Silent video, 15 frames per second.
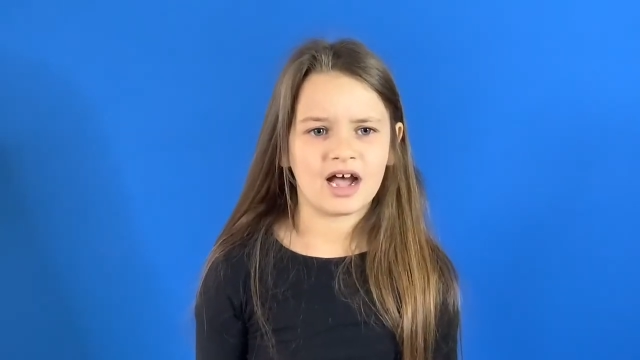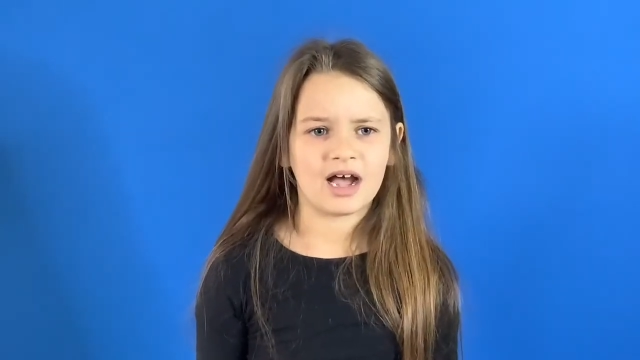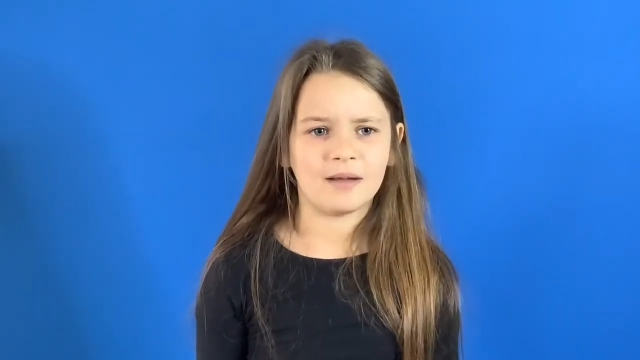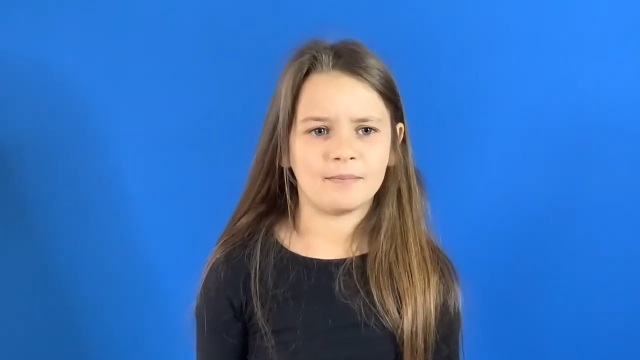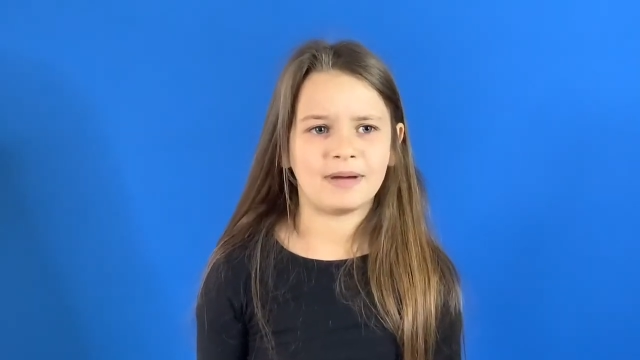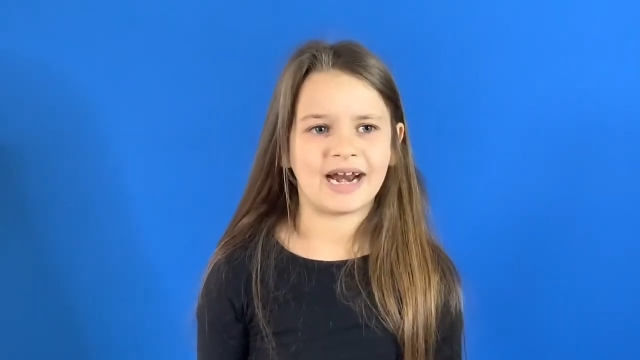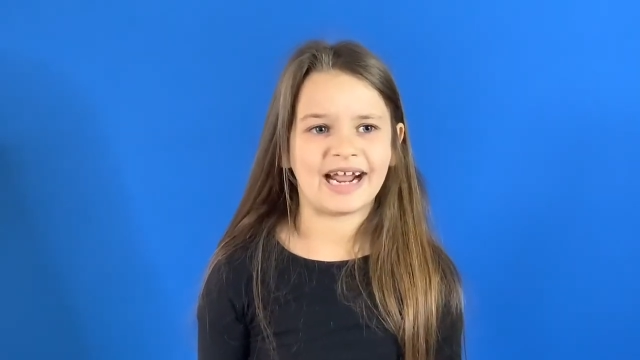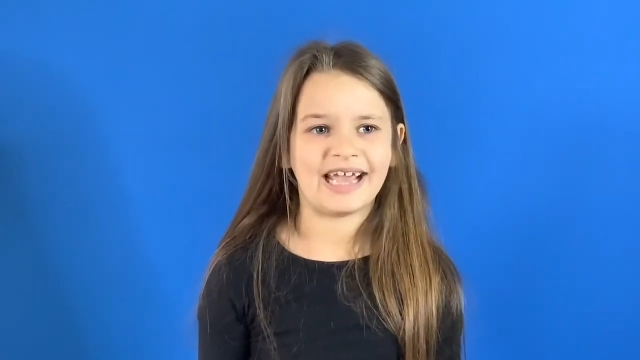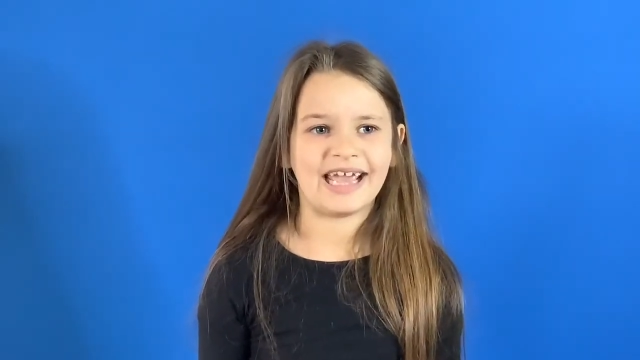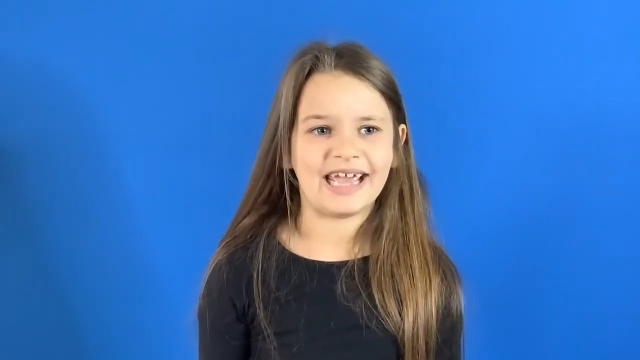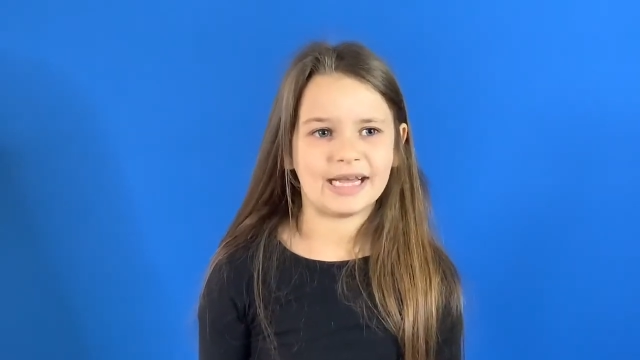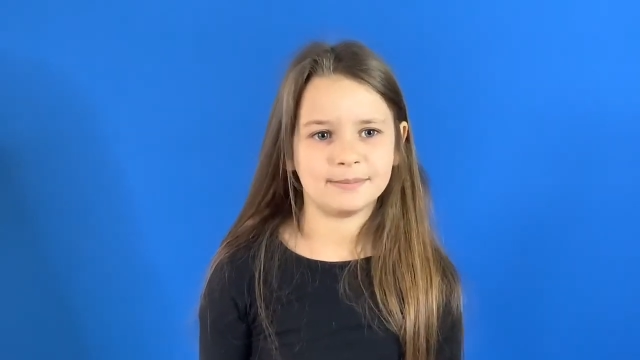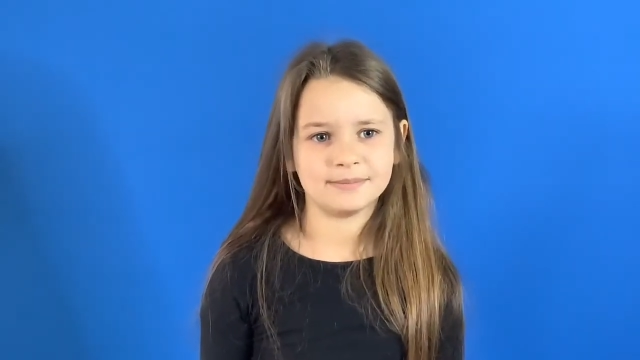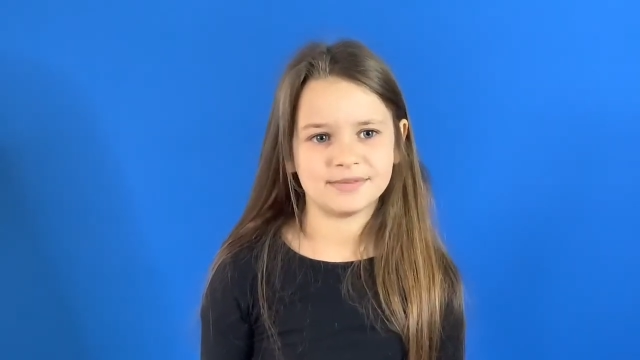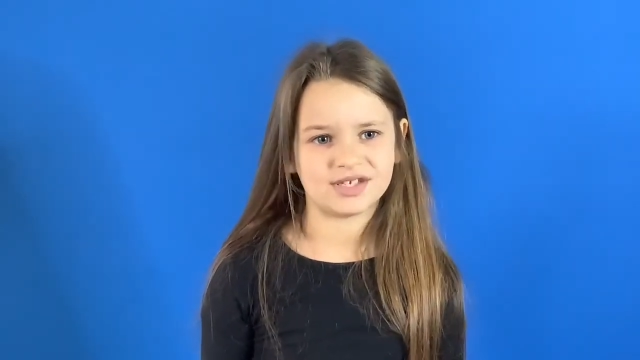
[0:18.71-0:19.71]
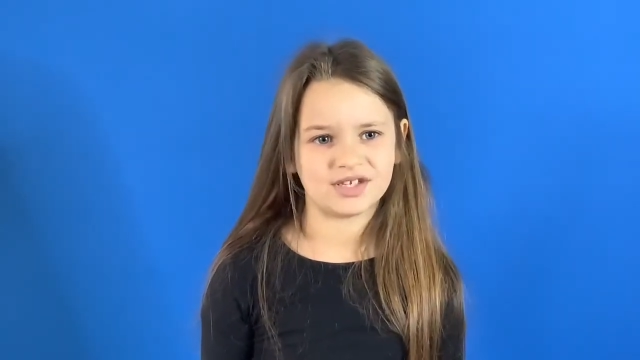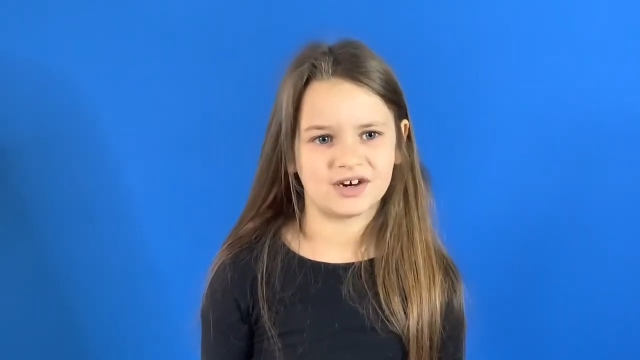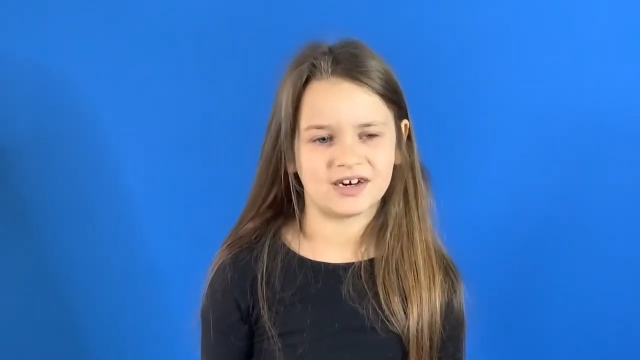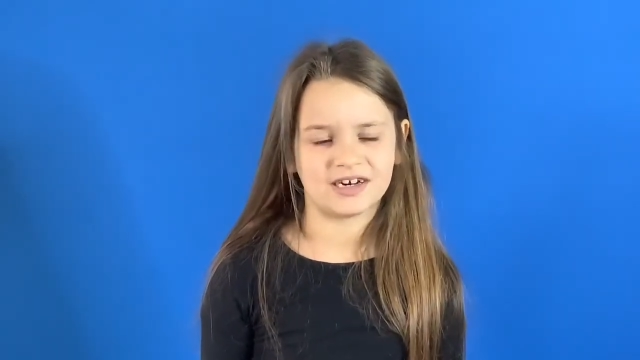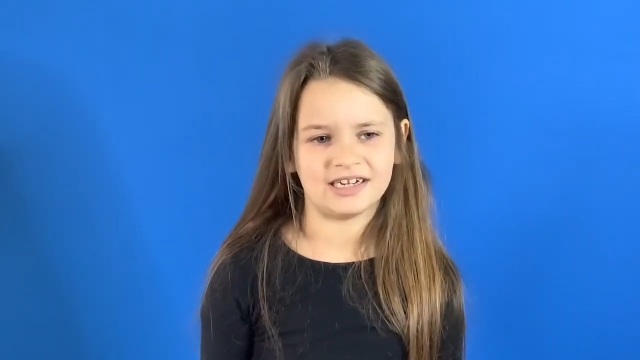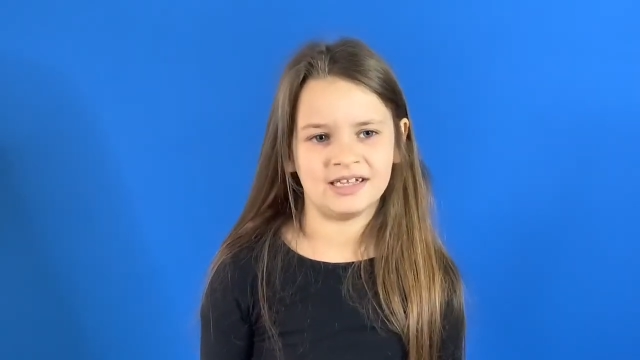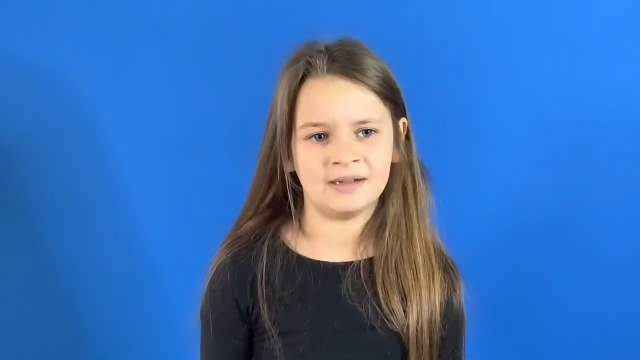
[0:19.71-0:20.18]
but I am
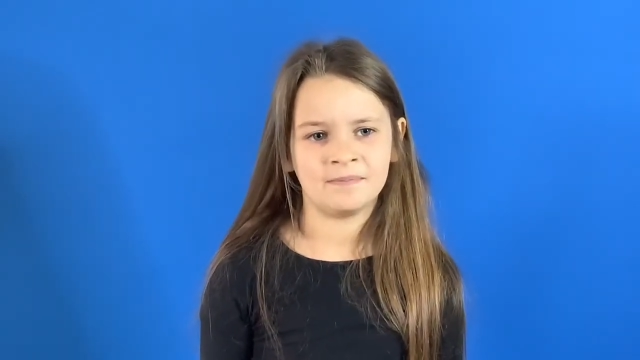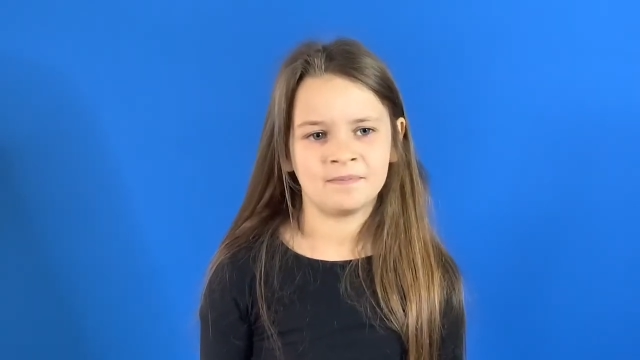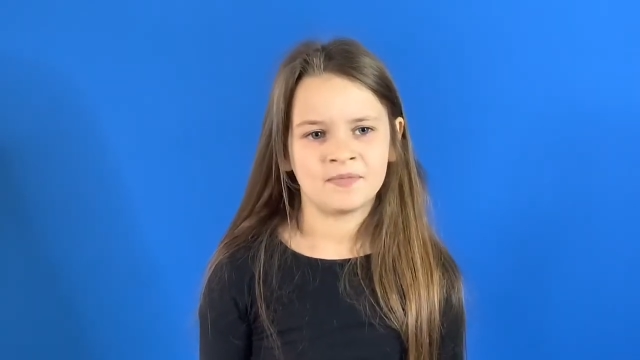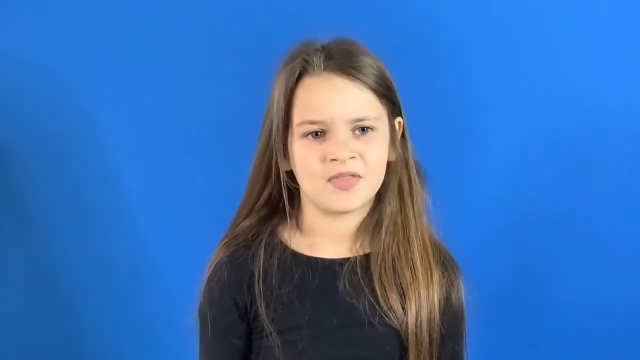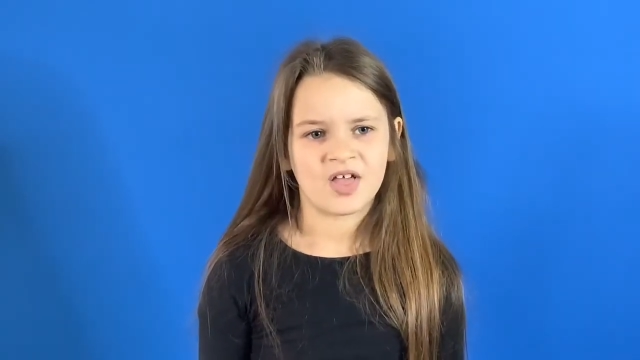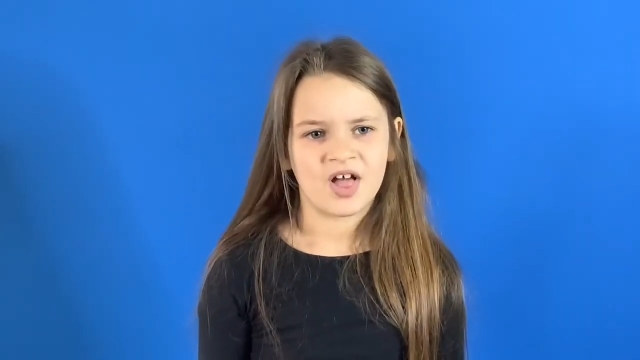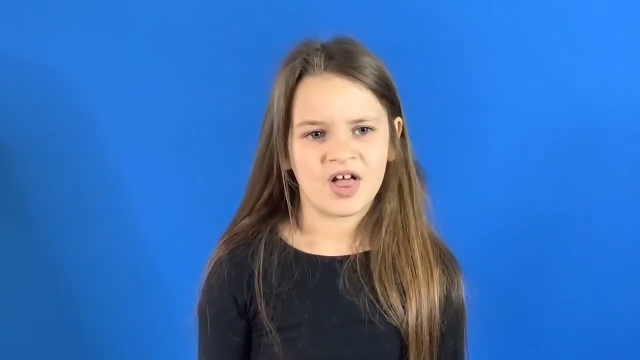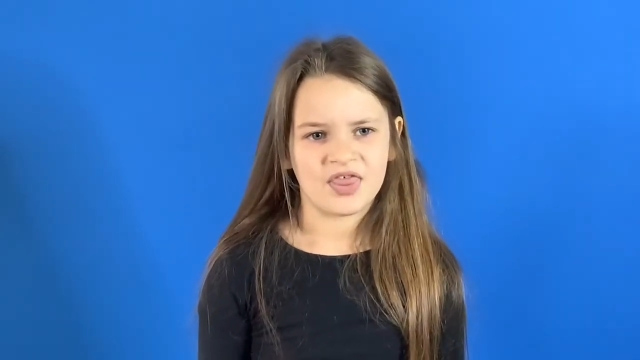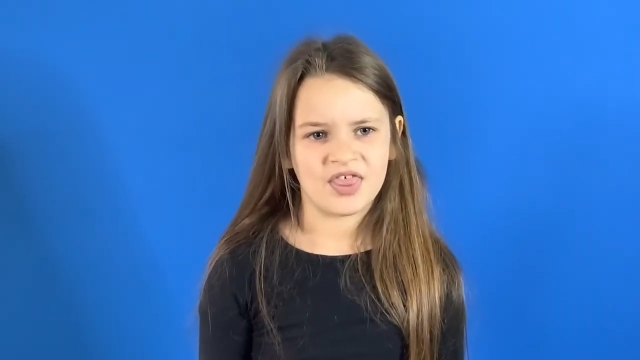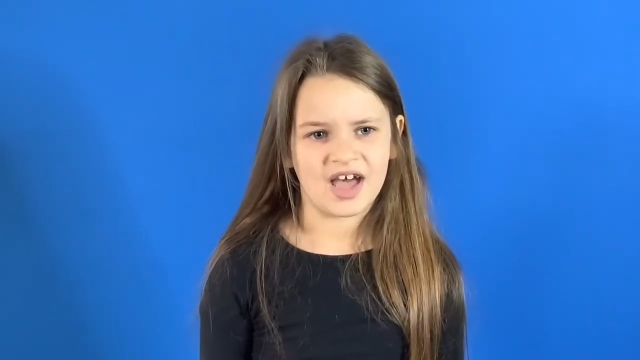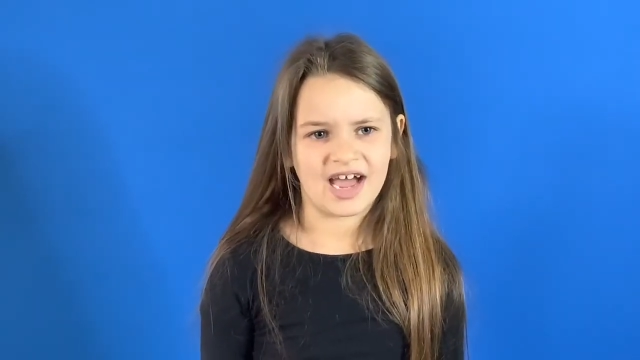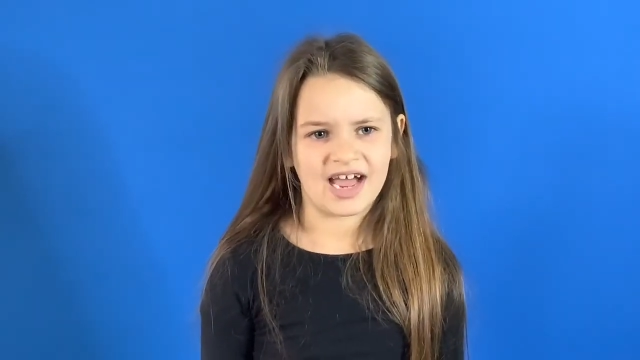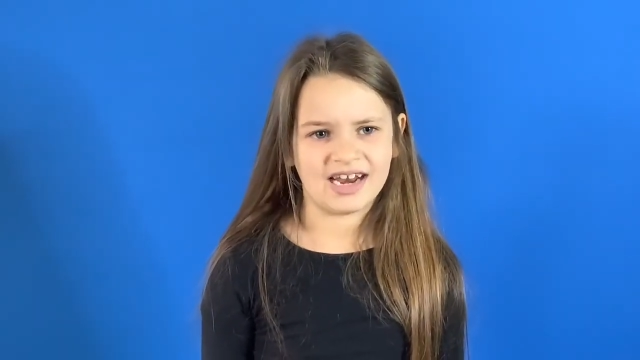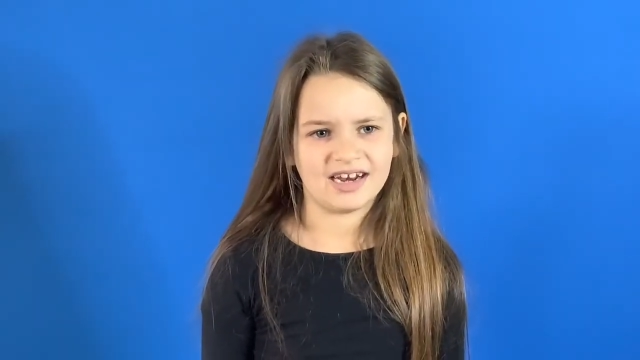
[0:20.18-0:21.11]
sorry that